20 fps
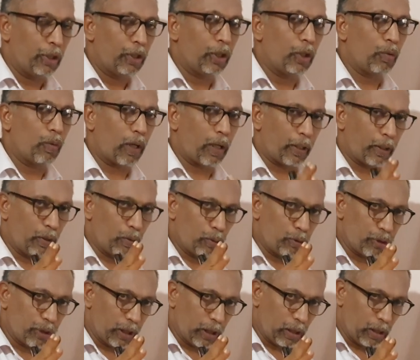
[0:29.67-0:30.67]
you are
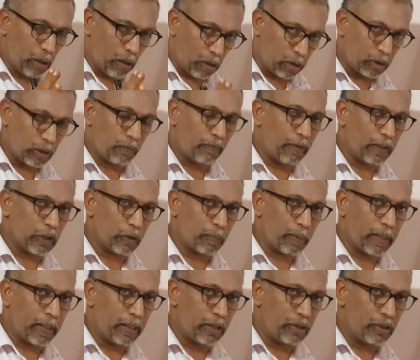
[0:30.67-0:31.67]
using laws of
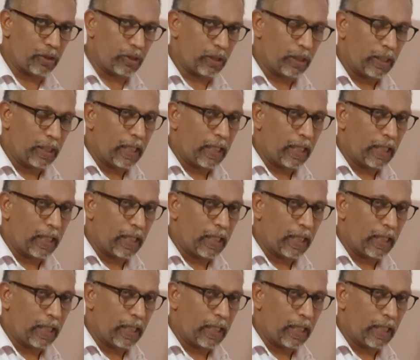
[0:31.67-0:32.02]
exponents,